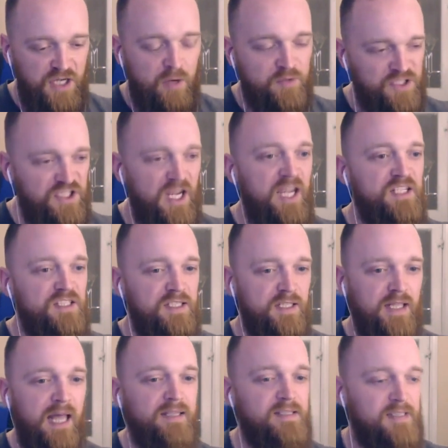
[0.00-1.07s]
I was changing the
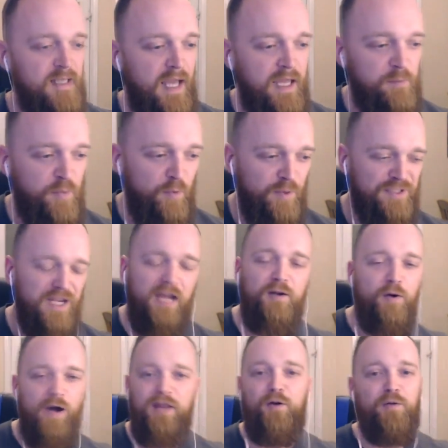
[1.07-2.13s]
landscape, which I
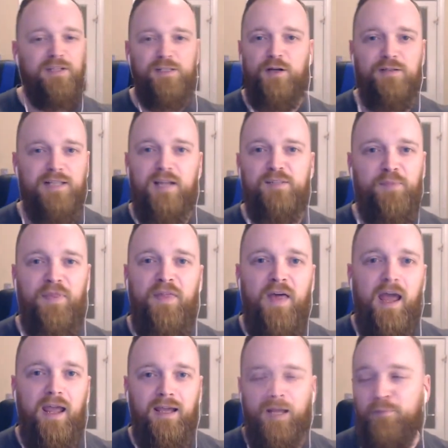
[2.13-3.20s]
know I know this all sounds
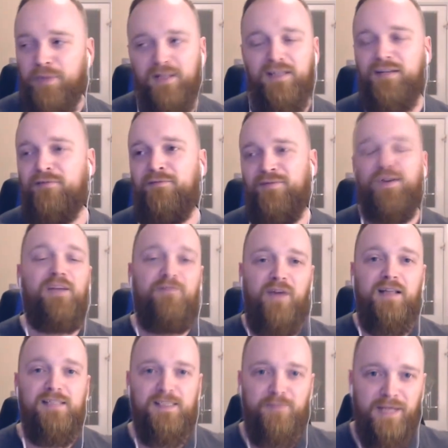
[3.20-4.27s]
pathetic. I'm building a fucking
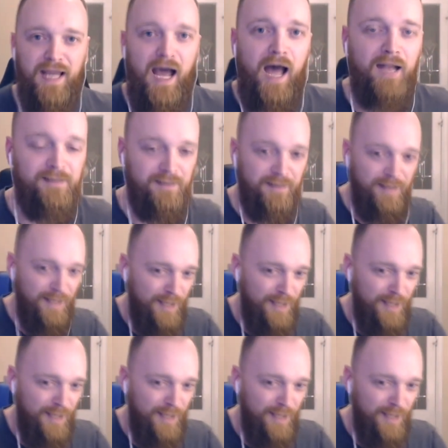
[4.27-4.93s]
fence in my garden,